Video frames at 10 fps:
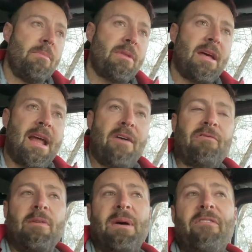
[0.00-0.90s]
But then
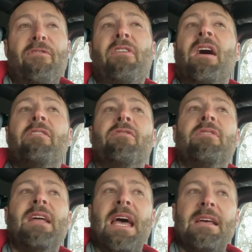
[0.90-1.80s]
after about five
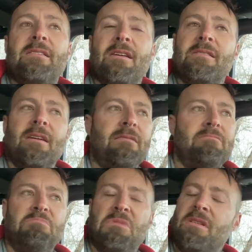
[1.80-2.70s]
days, I was like,
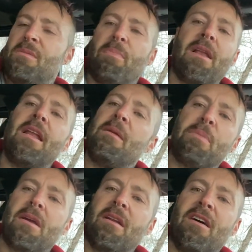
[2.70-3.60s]
this is plenty
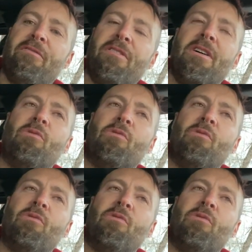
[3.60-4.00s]
big enough.